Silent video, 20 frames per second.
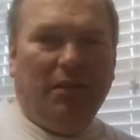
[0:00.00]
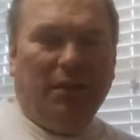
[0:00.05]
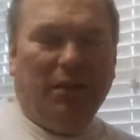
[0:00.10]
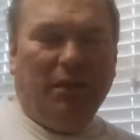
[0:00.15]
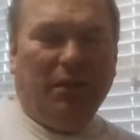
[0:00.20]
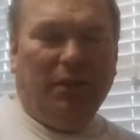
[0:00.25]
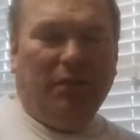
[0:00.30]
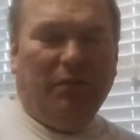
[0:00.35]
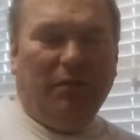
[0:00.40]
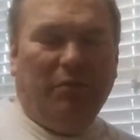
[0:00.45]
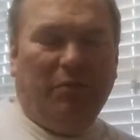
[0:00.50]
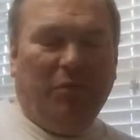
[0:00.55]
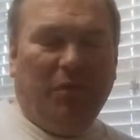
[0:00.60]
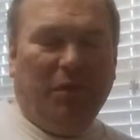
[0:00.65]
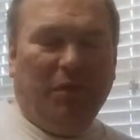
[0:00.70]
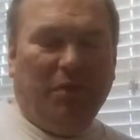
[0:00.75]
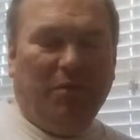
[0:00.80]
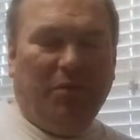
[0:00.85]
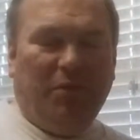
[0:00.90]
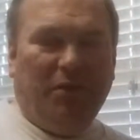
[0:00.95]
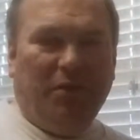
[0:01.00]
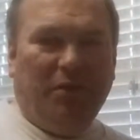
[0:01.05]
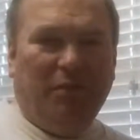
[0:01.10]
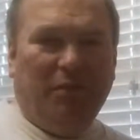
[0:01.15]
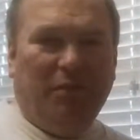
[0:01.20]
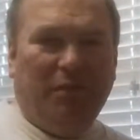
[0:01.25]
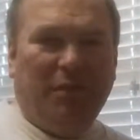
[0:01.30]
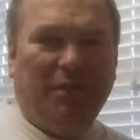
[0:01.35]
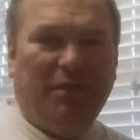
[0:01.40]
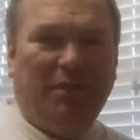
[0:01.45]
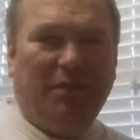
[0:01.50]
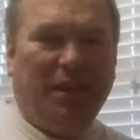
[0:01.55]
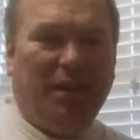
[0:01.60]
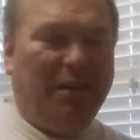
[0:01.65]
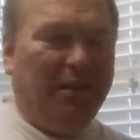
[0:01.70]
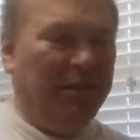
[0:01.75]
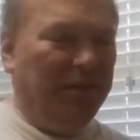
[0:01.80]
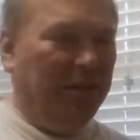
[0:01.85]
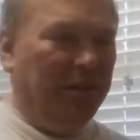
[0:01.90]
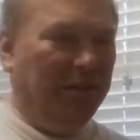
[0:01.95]
Hello, welcome to This,
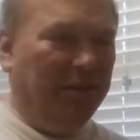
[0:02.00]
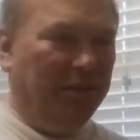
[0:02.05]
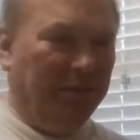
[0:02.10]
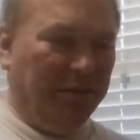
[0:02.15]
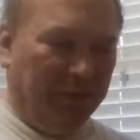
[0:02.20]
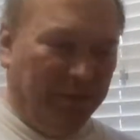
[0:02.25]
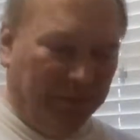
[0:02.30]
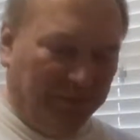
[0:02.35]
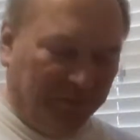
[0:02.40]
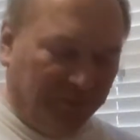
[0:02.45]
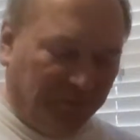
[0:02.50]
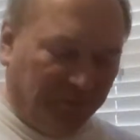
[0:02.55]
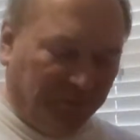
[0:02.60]
That, and the Other.